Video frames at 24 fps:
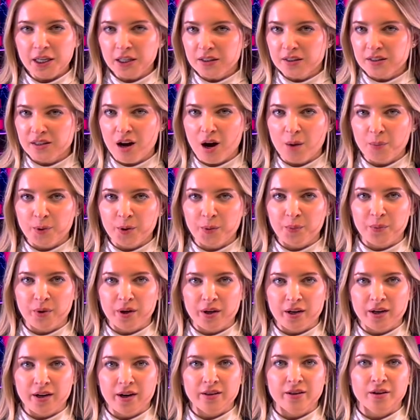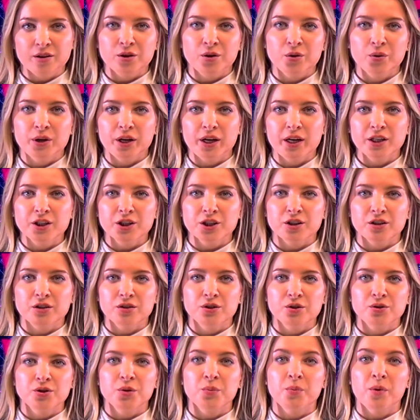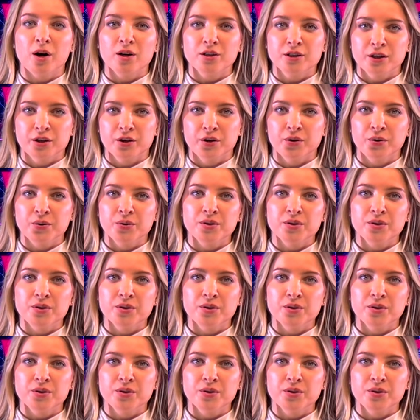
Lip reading: not permitted at the location due to Montague's